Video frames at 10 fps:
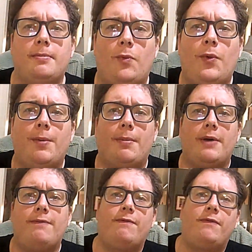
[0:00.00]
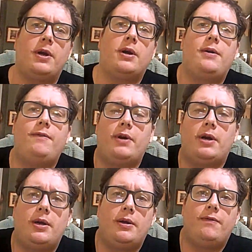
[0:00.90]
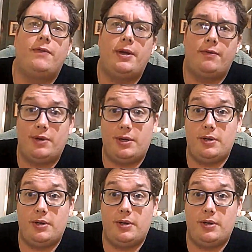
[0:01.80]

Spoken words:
one of my very, very favorite